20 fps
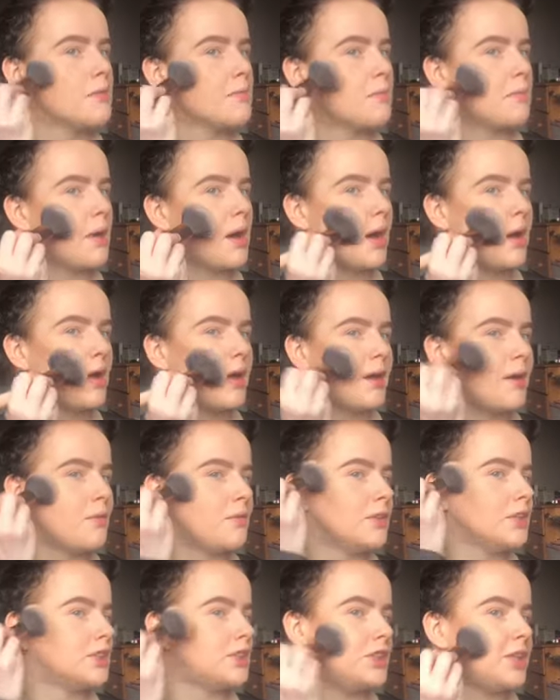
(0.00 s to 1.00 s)
But it
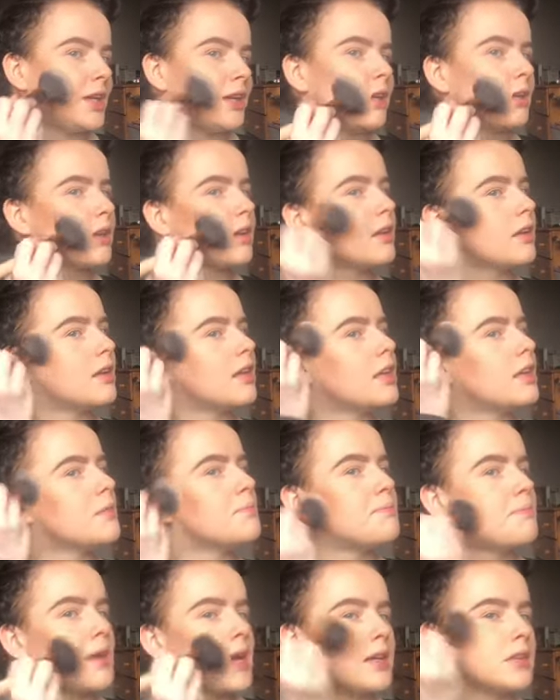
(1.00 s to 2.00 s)
was genuinely like the
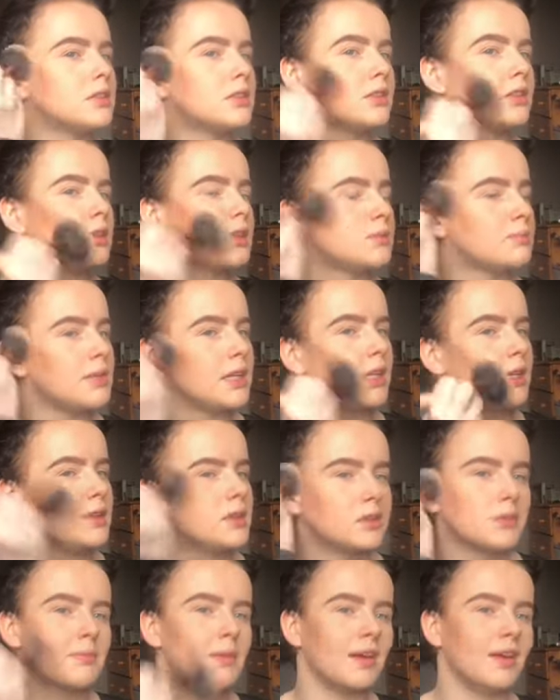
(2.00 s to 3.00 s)
best experience
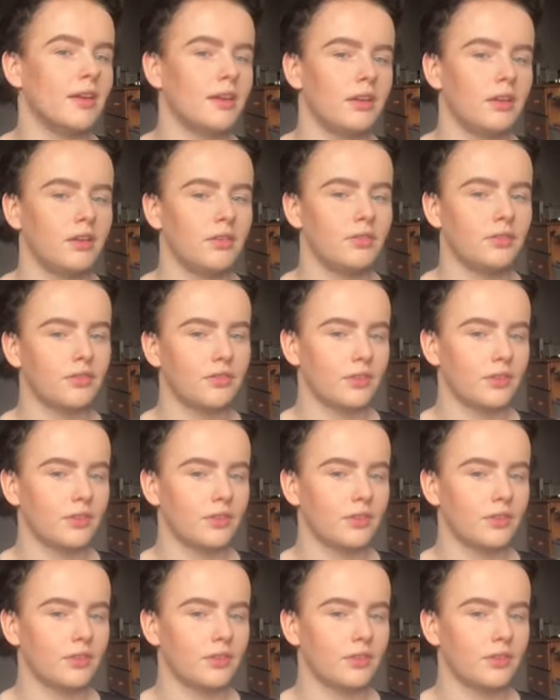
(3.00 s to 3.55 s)
of my life.